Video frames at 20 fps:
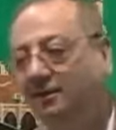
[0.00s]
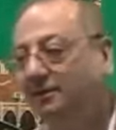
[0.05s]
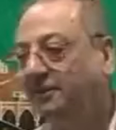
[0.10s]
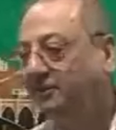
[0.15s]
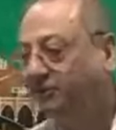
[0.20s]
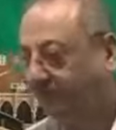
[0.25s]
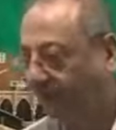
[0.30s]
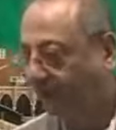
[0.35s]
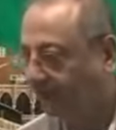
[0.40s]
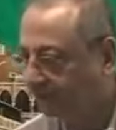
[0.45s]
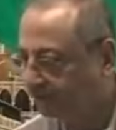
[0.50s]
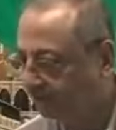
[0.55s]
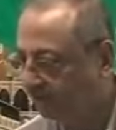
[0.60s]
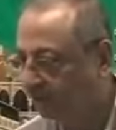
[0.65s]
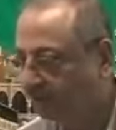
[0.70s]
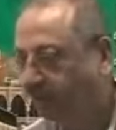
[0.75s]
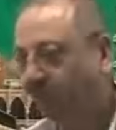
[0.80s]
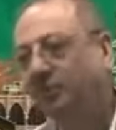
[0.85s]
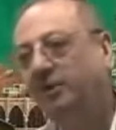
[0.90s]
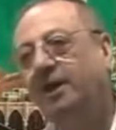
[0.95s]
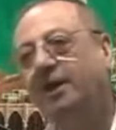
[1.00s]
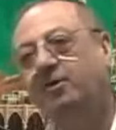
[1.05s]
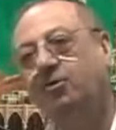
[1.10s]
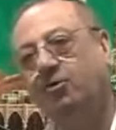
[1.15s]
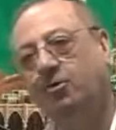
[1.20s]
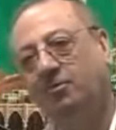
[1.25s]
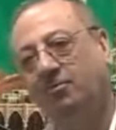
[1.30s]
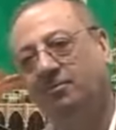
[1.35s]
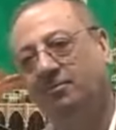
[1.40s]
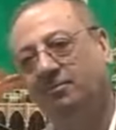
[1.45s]
Inshallah, you'll do it at
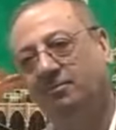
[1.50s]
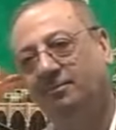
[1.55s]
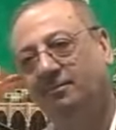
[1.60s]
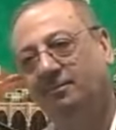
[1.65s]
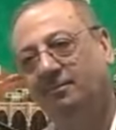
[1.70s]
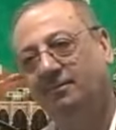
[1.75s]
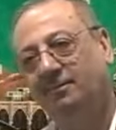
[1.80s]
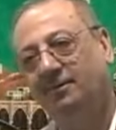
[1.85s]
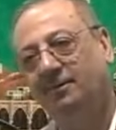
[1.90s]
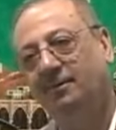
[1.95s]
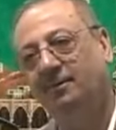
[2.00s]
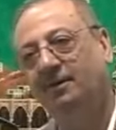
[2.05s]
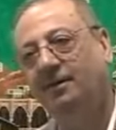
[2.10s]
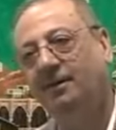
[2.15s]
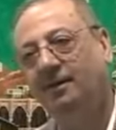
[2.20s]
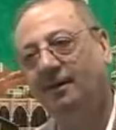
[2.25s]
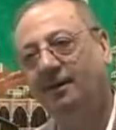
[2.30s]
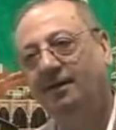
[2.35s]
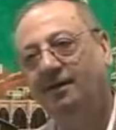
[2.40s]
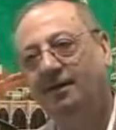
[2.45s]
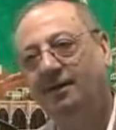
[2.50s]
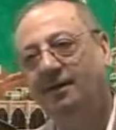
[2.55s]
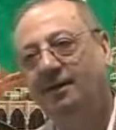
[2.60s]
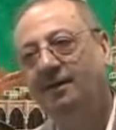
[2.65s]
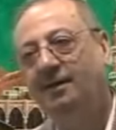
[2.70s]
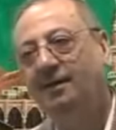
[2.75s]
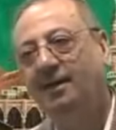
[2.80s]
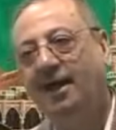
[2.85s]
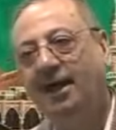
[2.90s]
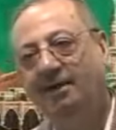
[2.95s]
home.
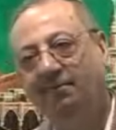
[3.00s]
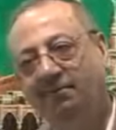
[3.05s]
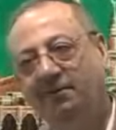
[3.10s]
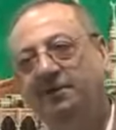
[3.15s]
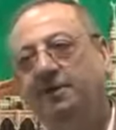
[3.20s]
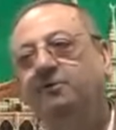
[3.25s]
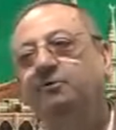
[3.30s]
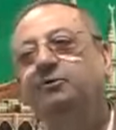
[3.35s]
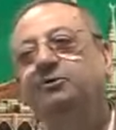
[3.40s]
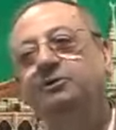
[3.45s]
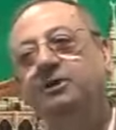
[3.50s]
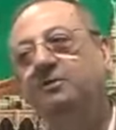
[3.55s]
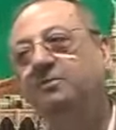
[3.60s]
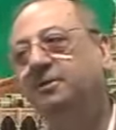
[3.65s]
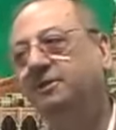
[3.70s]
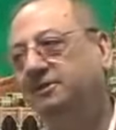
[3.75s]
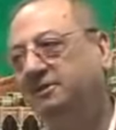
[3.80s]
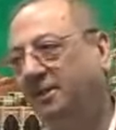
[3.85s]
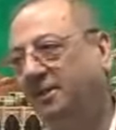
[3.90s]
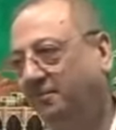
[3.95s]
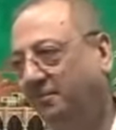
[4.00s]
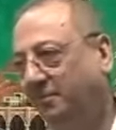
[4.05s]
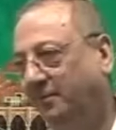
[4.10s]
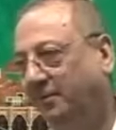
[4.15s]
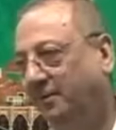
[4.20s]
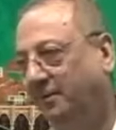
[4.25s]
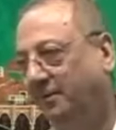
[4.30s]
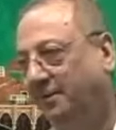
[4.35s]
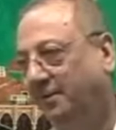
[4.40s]
I will give you some example.